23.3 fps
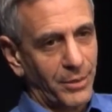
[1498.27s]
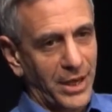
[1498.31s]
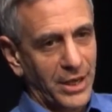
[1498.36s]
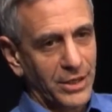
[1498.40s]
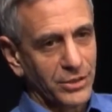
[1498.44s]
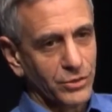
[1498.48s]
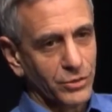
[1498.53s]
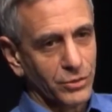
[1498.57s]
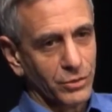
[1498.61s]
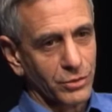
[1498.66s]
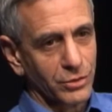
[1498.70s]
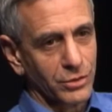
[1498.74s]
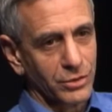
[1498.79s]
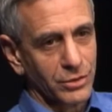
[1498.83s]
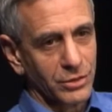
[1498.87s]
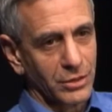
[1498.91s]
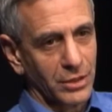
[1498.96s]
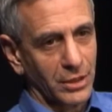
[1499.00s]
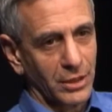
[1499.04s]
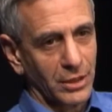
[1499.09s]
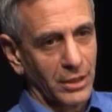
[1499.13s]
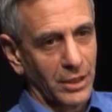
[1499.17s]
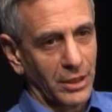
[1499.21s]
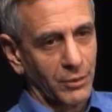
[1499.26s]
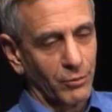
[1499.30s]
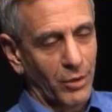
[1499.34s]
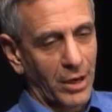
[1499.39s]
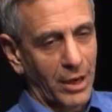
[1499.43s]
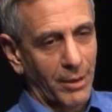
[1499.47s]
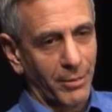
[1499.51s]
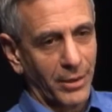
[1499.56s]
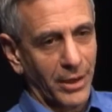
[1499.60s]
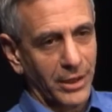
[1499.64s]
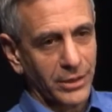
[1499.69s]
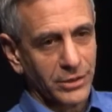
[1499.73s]
pastors uh, and
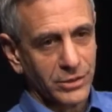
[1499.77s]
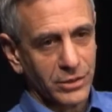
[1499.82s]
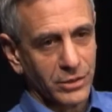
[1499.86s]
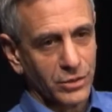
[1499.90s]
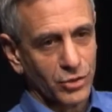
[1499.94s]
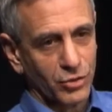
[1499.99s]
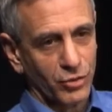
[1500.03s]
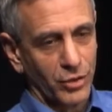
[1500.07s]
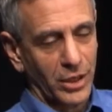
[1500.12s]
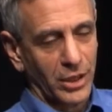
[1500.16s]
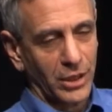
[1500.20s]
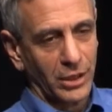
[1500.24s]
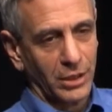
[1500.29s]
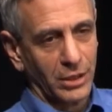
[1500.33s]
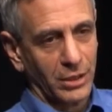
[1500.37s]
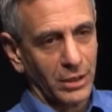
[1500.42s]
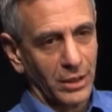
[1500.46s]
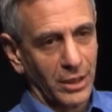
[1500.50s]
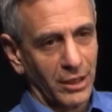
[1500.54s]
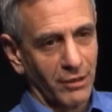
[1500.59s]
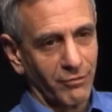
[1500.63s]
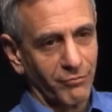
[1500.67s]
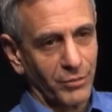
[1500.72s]
rabbis in training